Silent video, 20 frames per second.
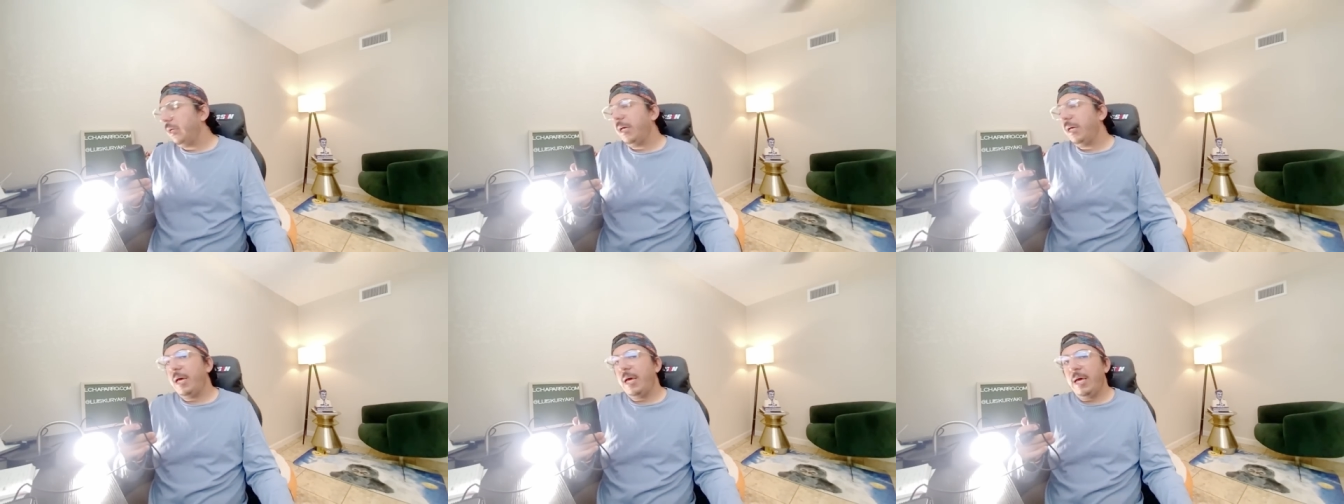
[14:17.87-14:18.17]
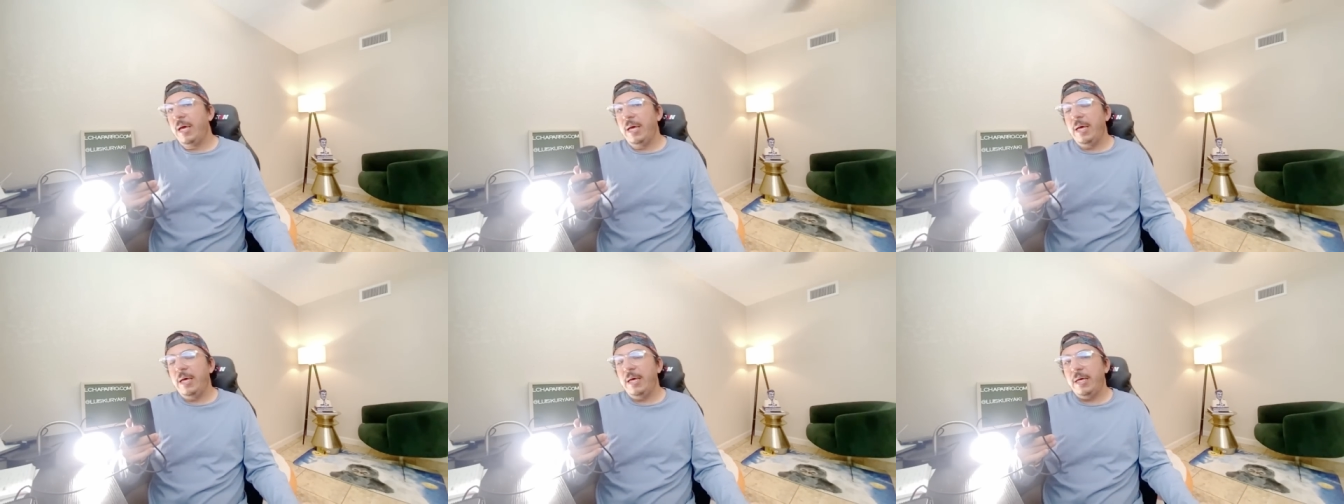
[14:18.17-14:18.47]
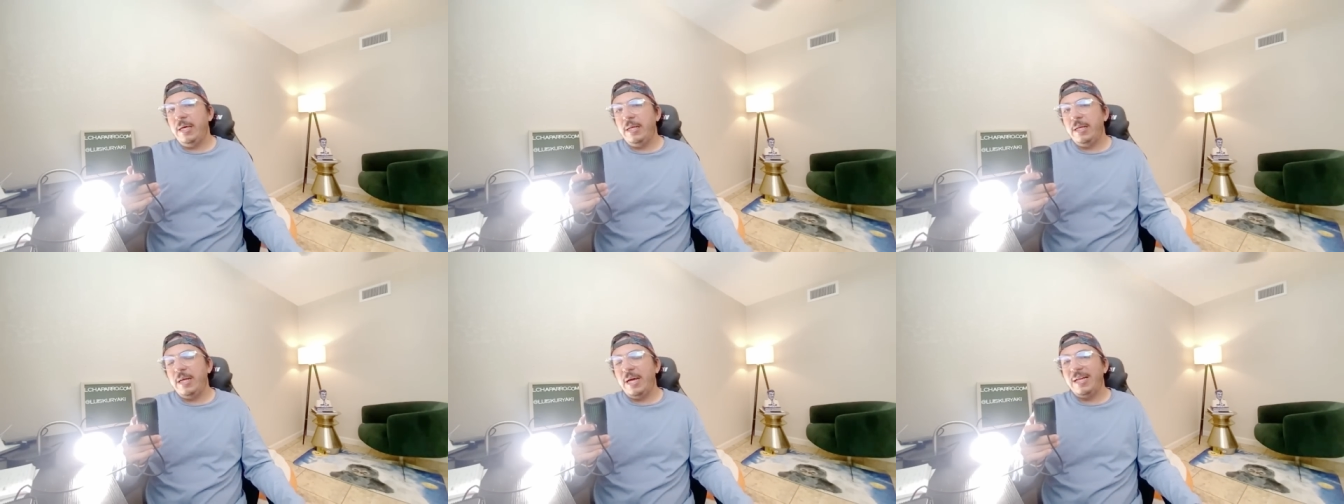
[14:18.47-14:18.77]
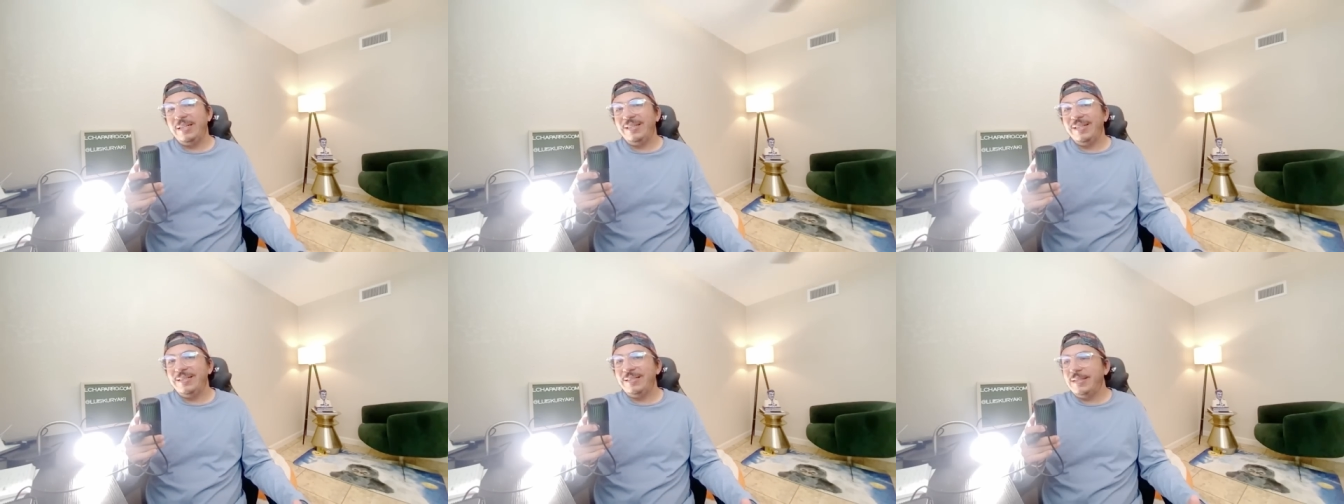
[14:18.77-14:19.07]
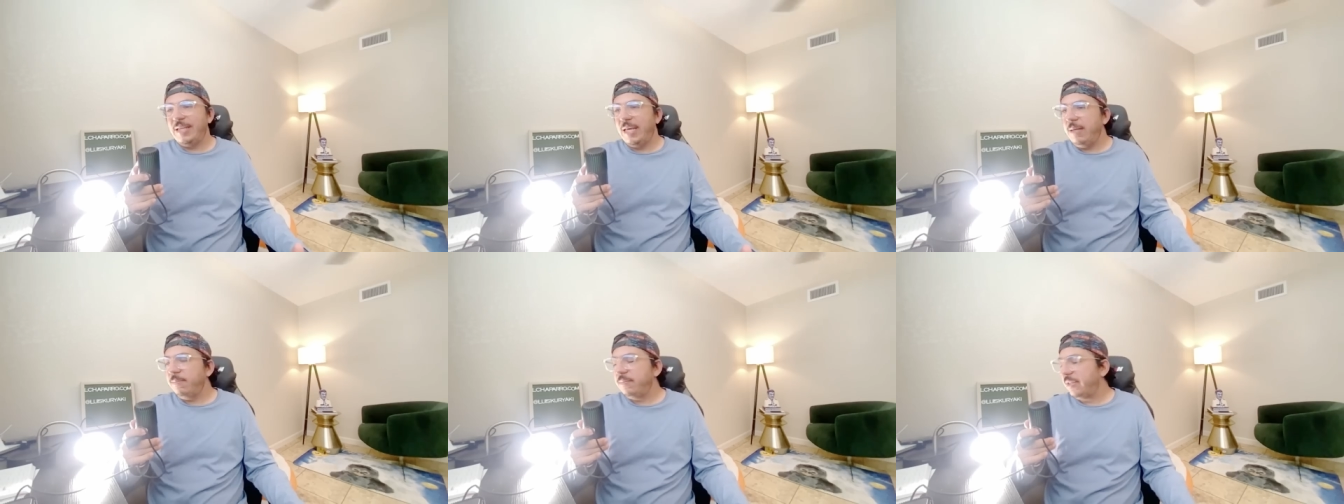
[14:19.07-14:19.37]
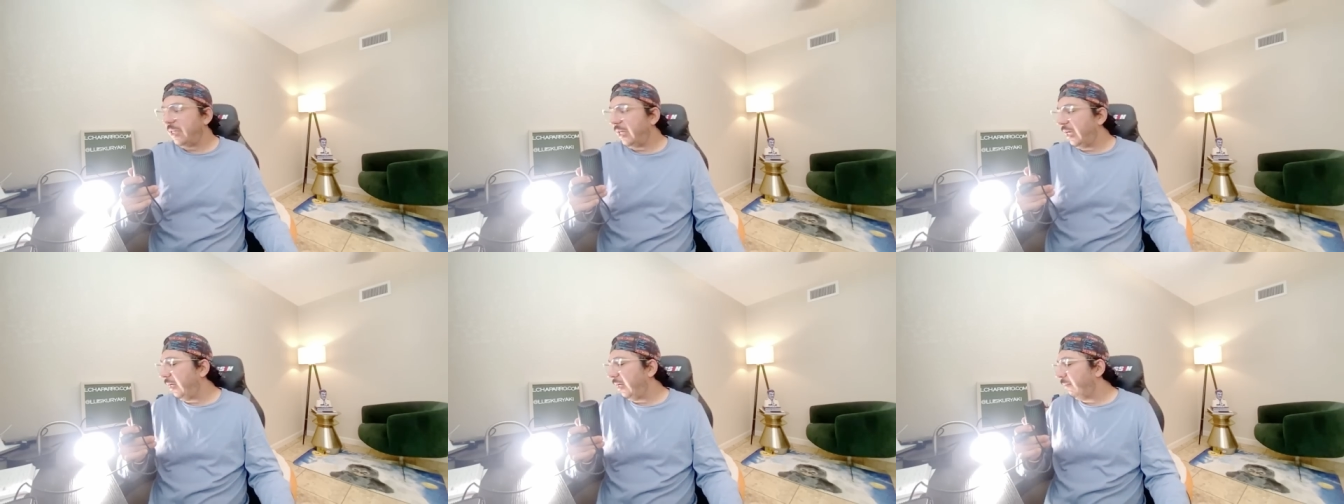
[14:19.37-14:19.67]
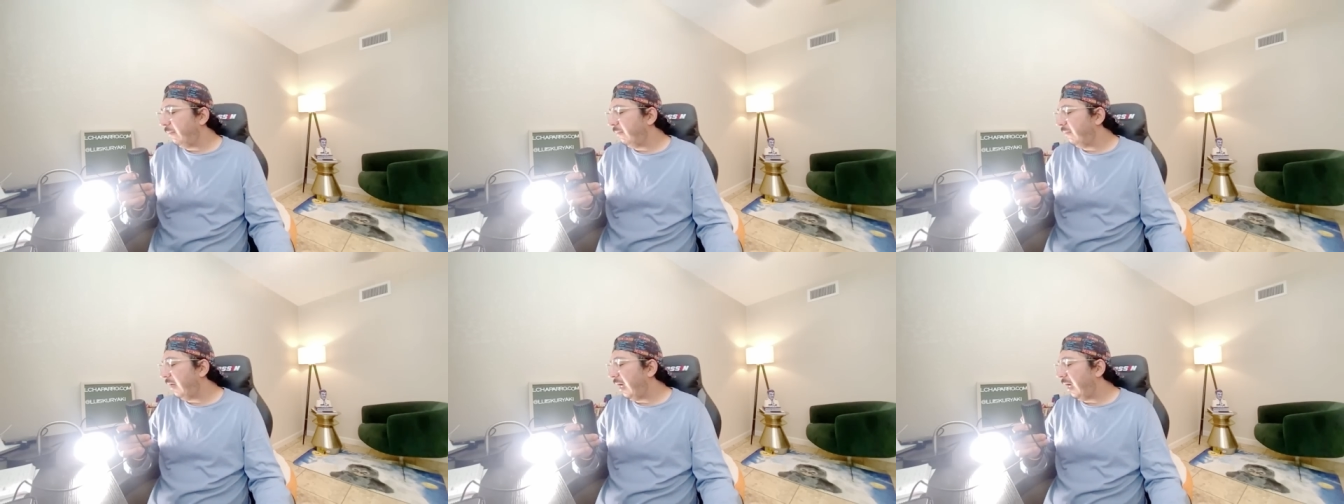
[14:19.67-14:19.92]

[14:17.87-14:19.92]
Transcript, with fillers: And at the same time,